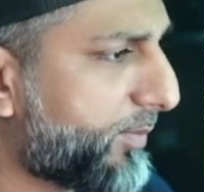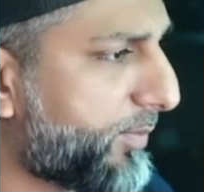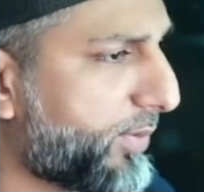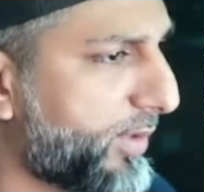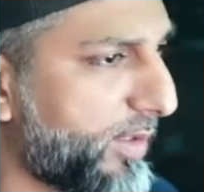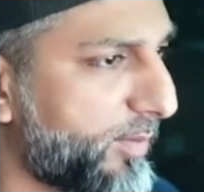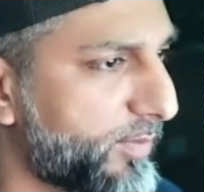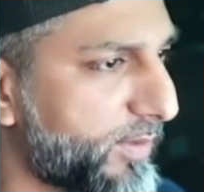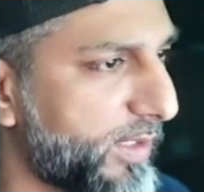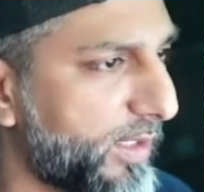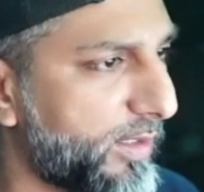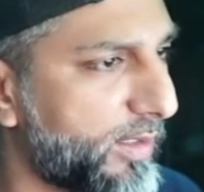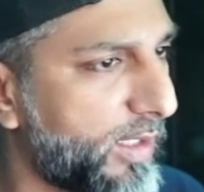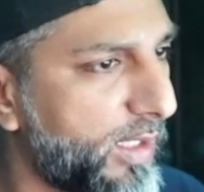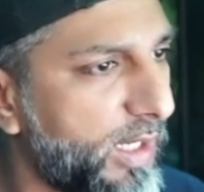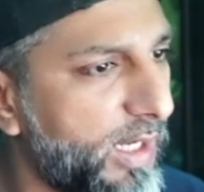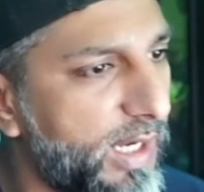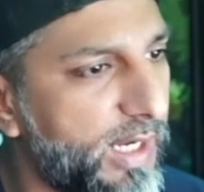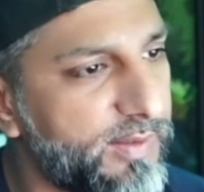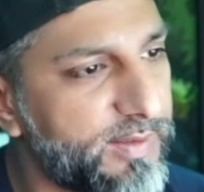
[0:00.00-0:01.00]
pumpkin
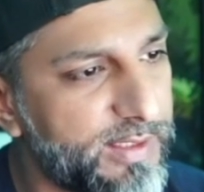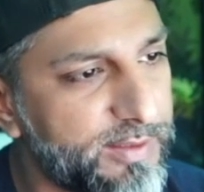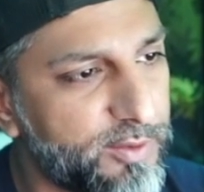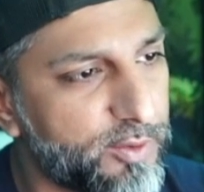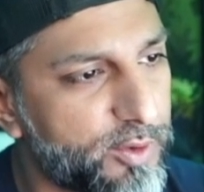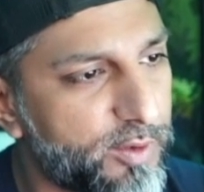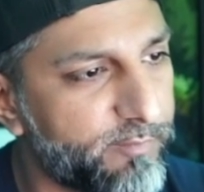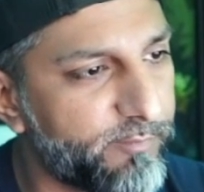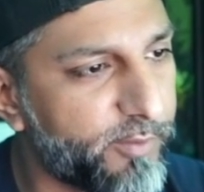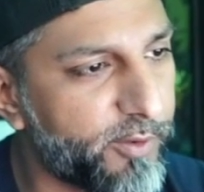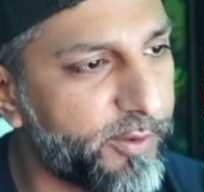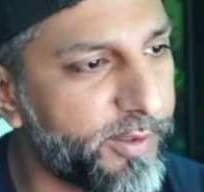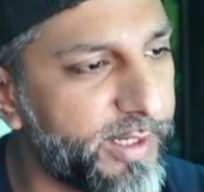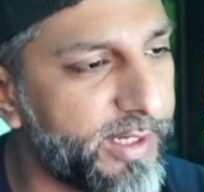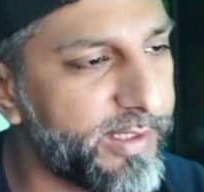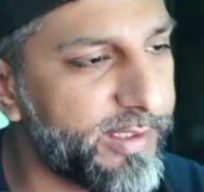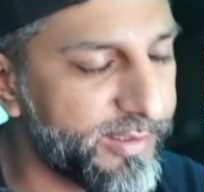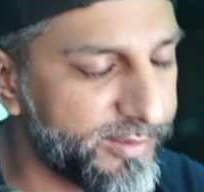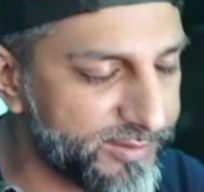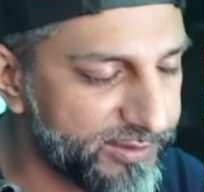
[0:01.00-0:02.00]
and then you convert
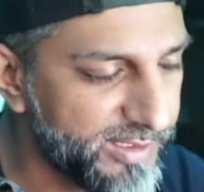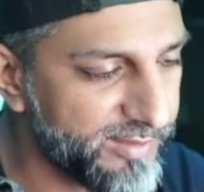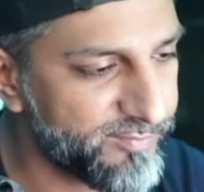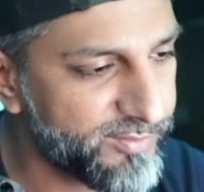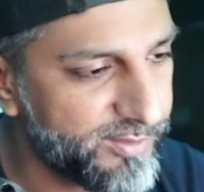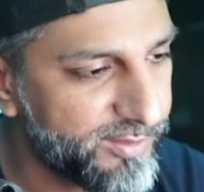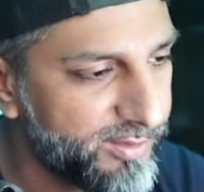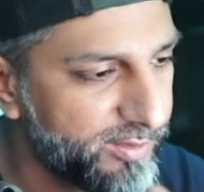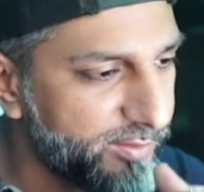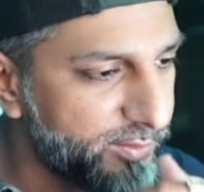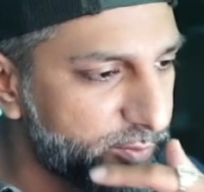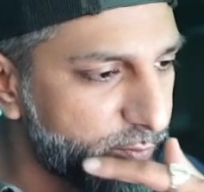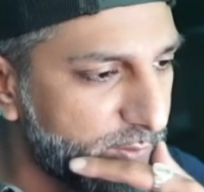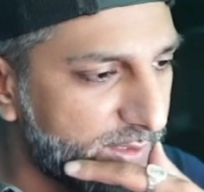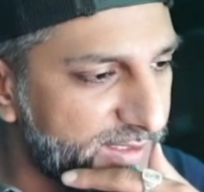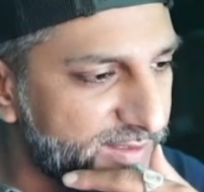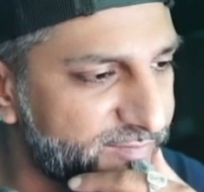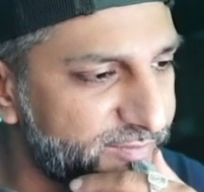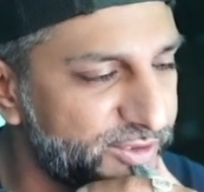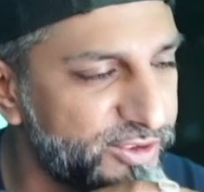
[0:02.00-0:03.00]
it and it saves it into
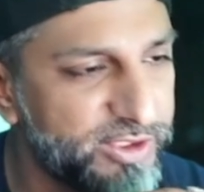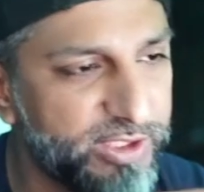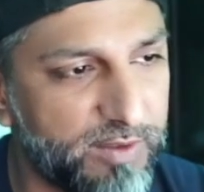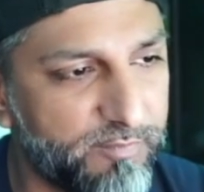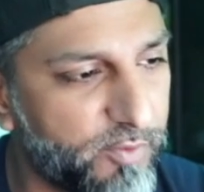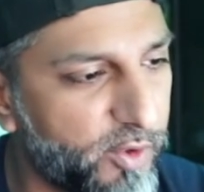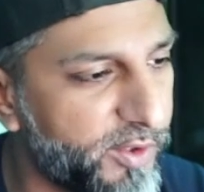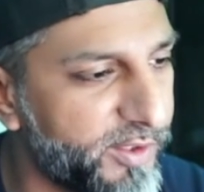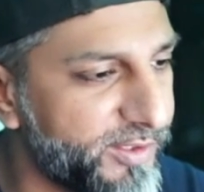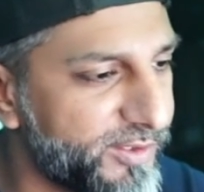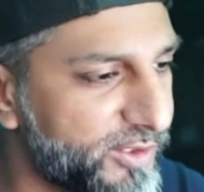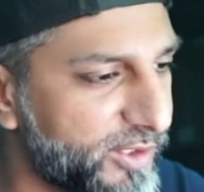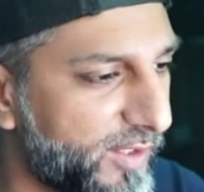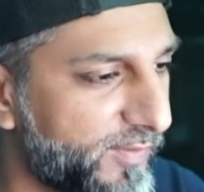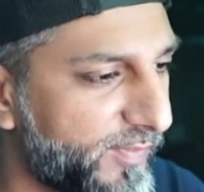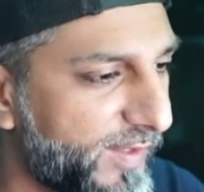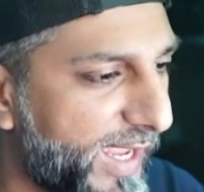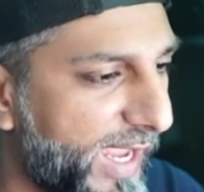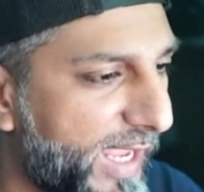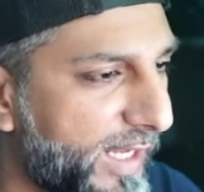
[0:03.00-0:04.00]
svg i've already
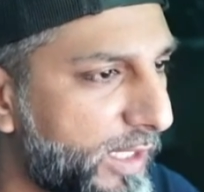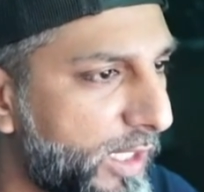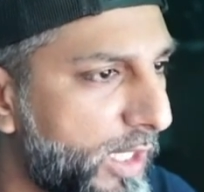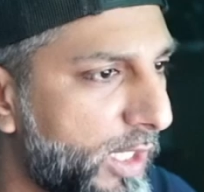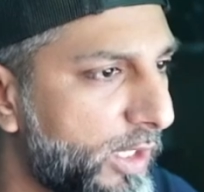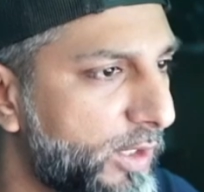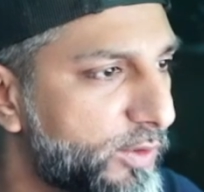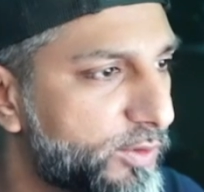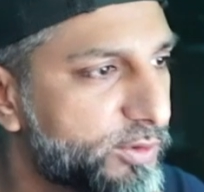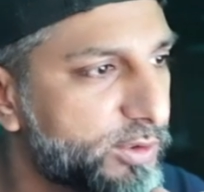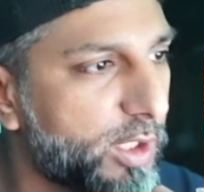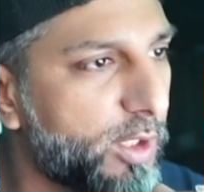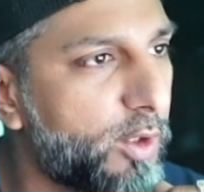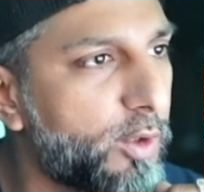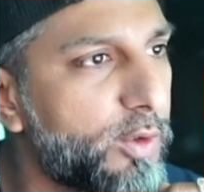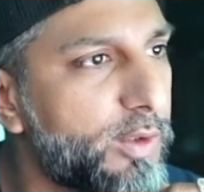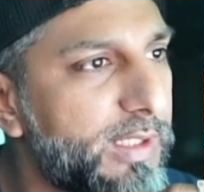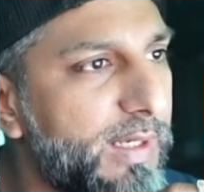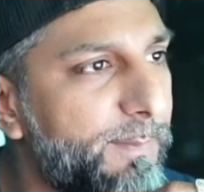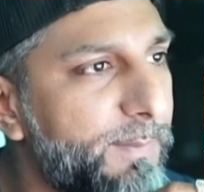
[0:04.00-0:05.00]
done that so
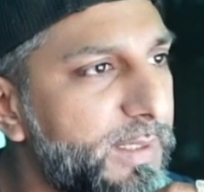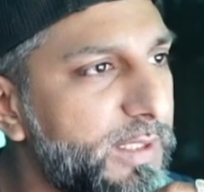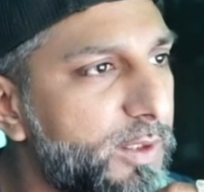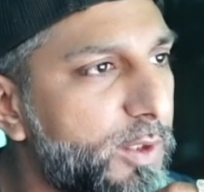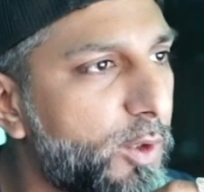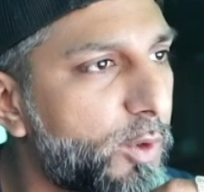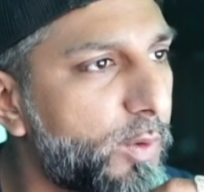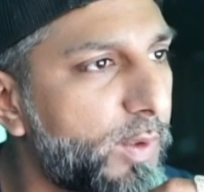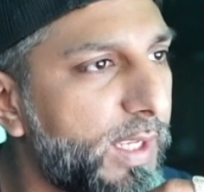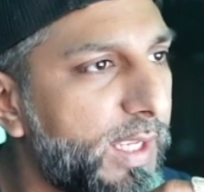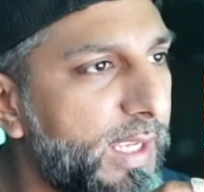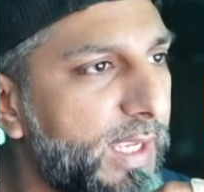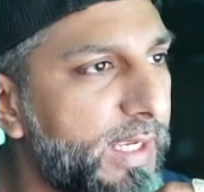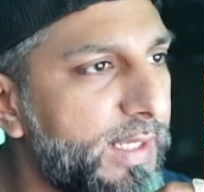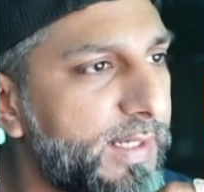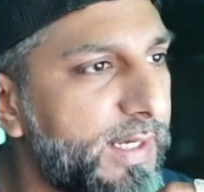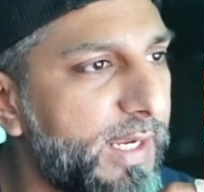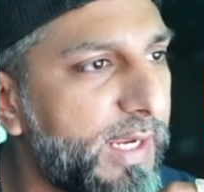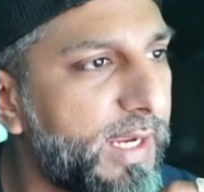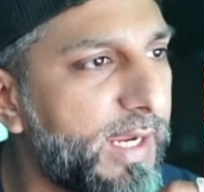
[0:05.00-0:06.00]
let me go
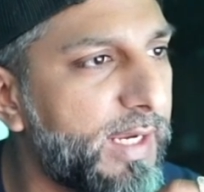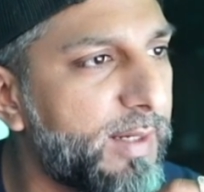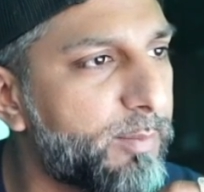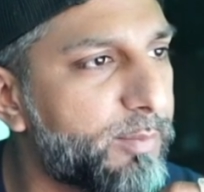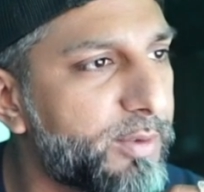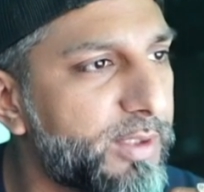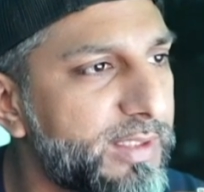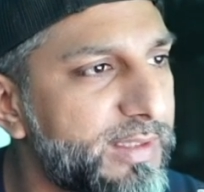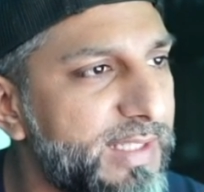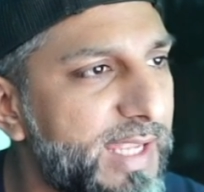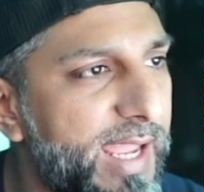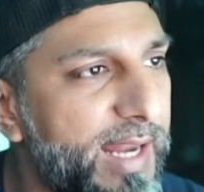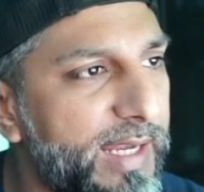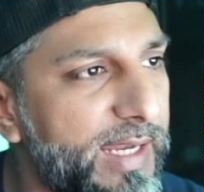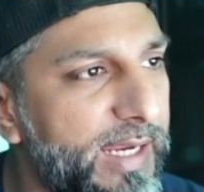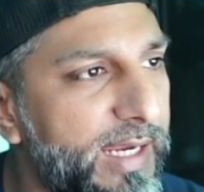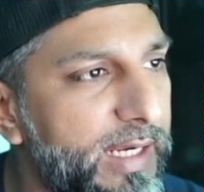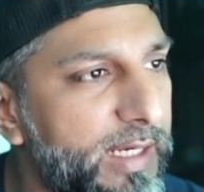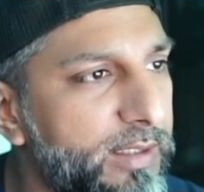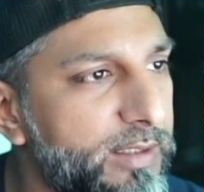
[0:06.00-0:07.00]
ahead and bring that
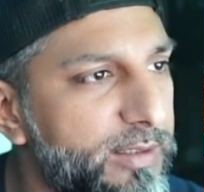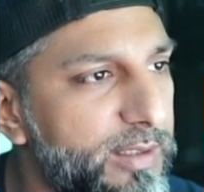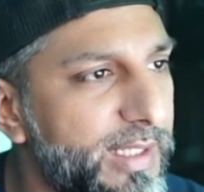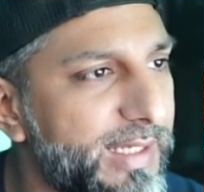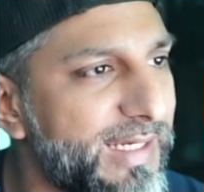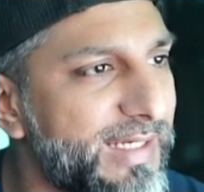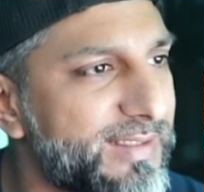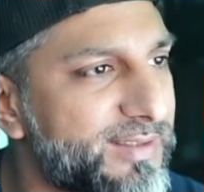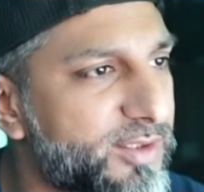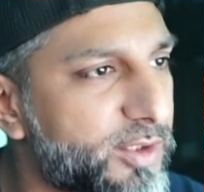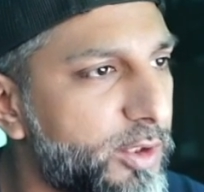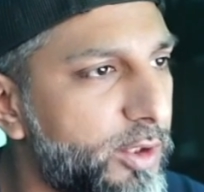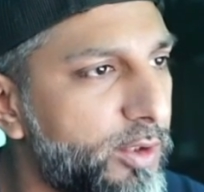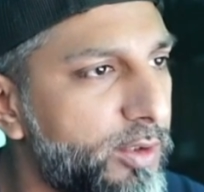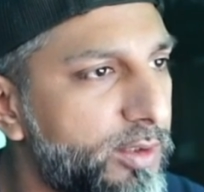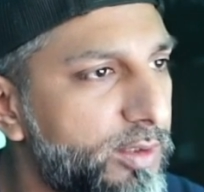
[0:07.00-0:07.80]
in click insert